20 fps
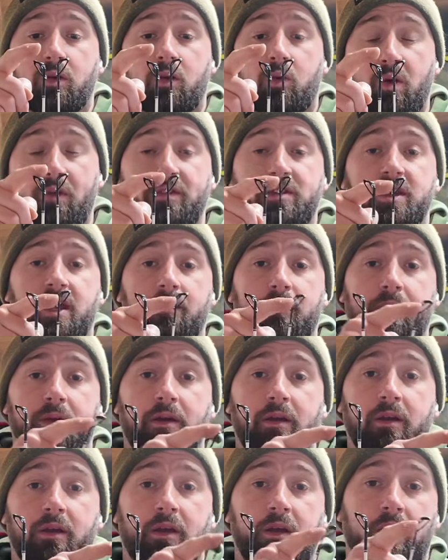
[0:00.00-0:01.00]
quiver tip,
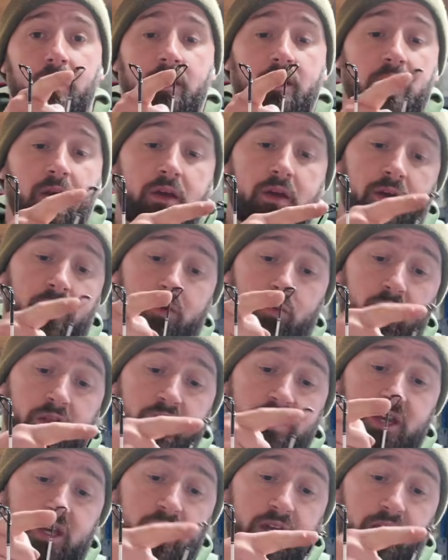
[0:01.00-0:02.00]

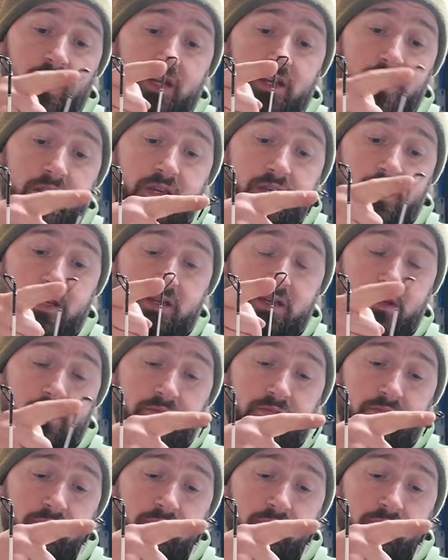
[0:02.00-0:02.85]
which is